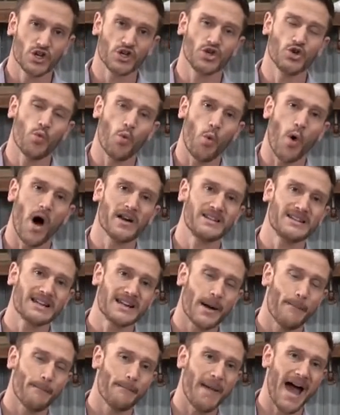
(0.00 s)
you want to
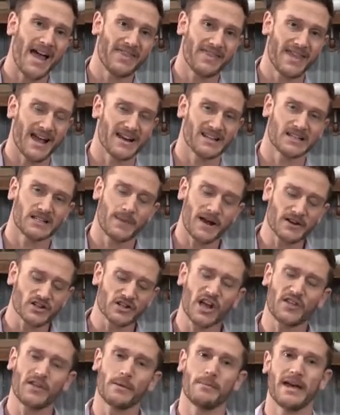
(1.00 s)
combat that,
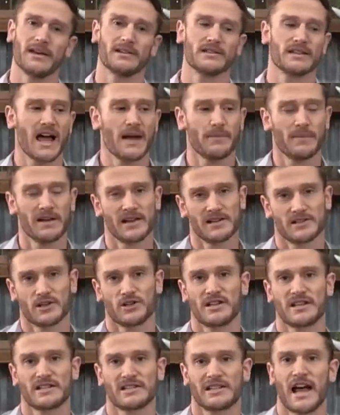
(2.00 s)
especially on the male side because
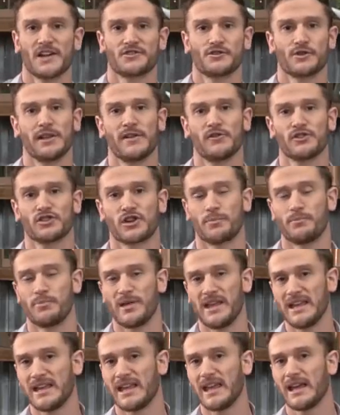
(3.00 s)
your testosterone levels are
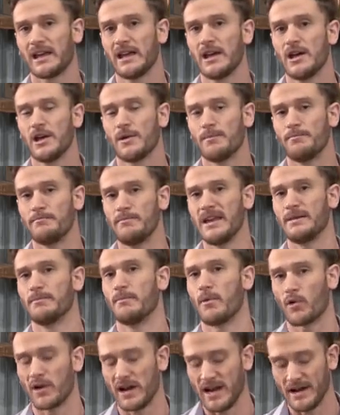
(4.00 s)
peaking
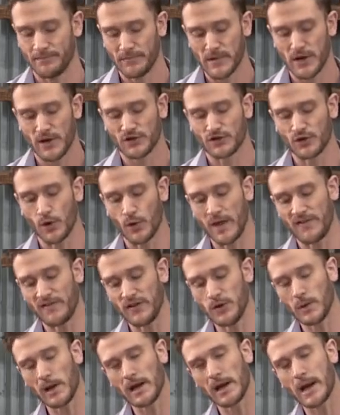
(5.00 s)
mid-morning. So if
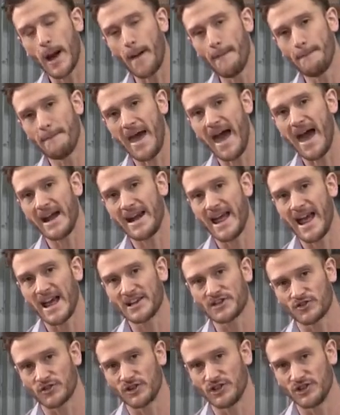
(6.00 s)
you can combat
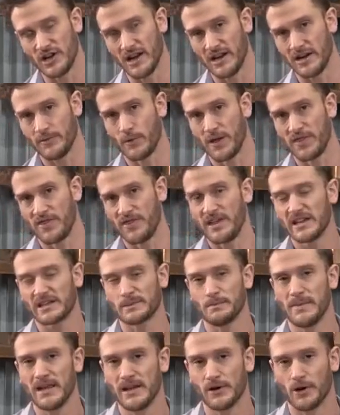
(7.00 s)
estrogen with
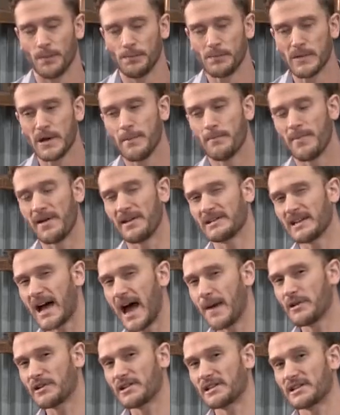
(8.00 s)
this meal, by the
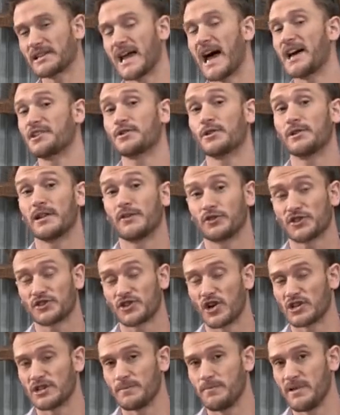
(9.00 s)
time your testosterone levels
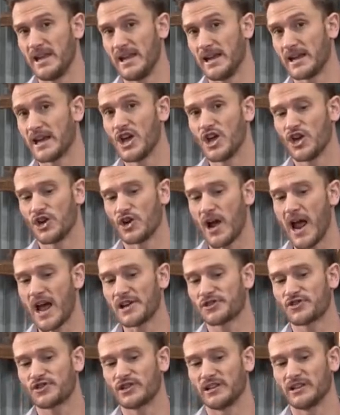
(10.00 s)
start to peak, your
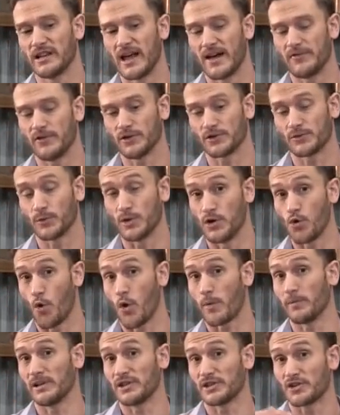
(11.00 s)
estrogen levels would
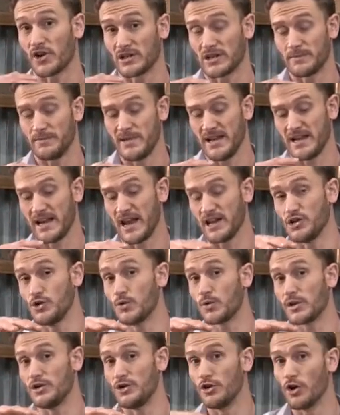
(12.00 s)
normally start to peak, and
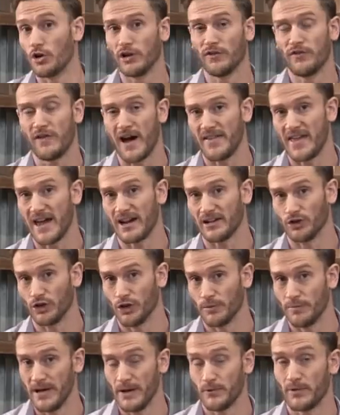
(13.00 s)
you can nullify that a
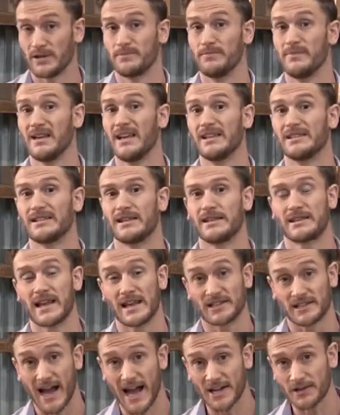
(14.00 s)
little bit, which means the
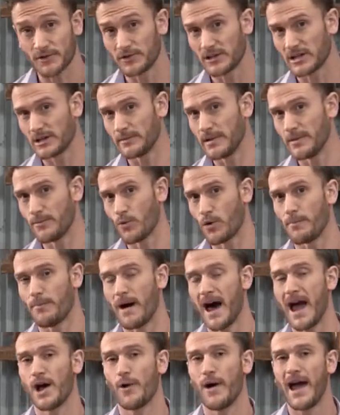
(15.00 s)
testosterone is going to be more
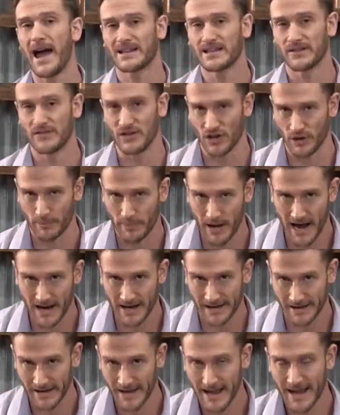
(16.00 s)
bioactive in your
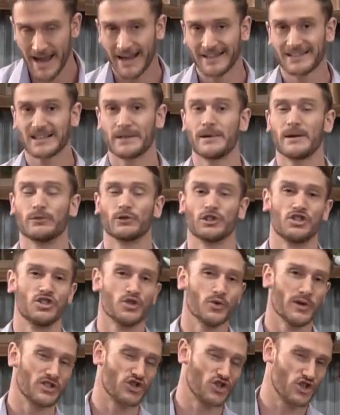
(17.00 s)
body and it's going to be able to
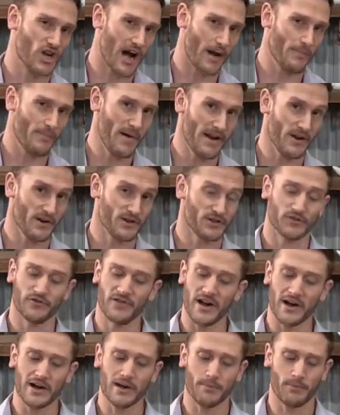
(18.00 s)
do its job better. So
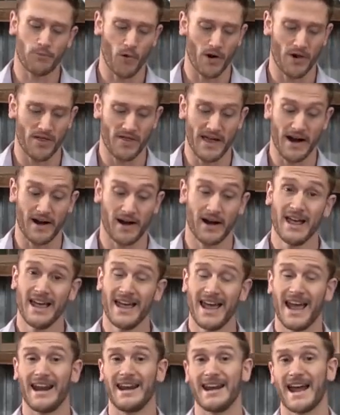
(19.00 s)
very important there,
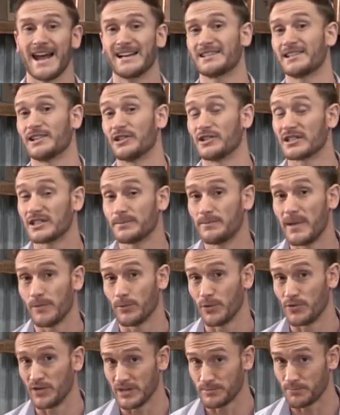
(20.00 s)
and a nice little
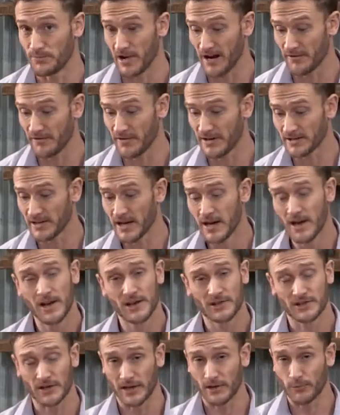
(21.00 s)
spin with this breakfast.
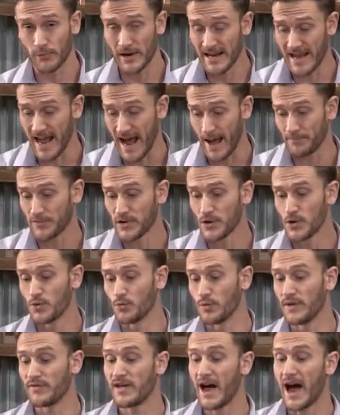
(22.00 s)
So to recap,
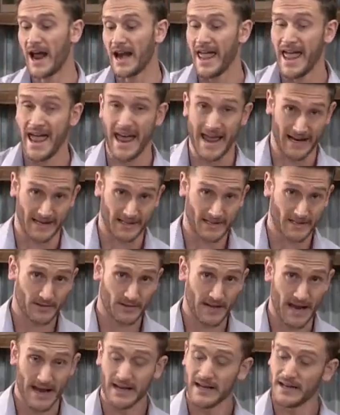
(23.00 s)
we've got eggs,
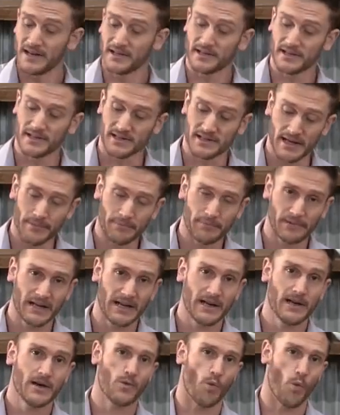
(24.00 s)
okay?
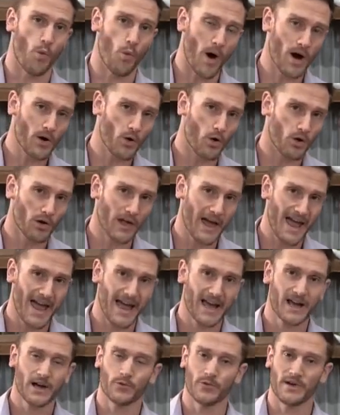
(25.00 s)
Simply 1 whole
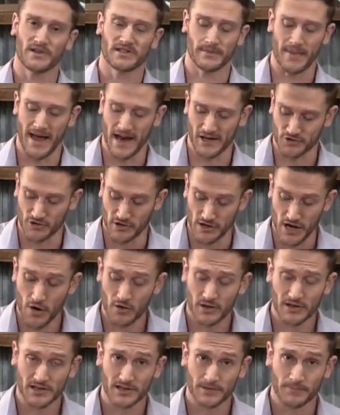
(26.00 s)
egg with some extra
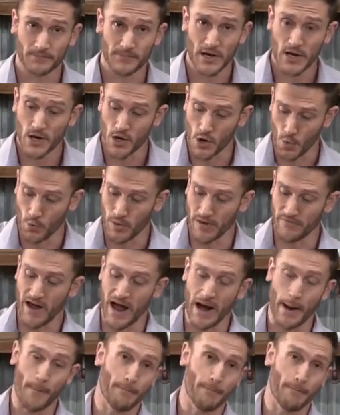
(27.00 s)
yolks. We've got a